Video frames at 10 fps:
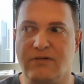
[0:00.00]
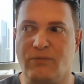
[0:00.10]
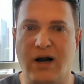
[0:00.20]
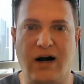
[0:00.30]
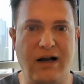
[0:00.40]

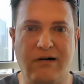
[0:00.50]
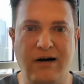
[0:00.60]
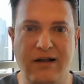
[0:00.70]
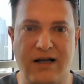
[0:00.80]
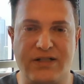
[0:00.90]
Why did I agree
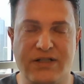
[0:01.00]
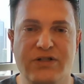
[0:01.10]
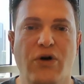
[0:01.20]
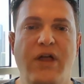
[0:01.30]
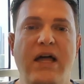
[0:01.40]
to this?
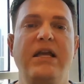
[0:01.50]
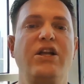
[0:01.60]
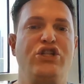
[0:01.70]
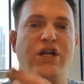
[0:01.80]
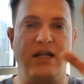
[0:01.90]
So then he
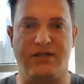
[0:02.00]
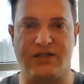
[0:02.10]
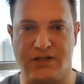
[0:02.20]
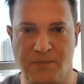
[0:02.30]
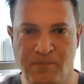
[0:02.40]
cheats.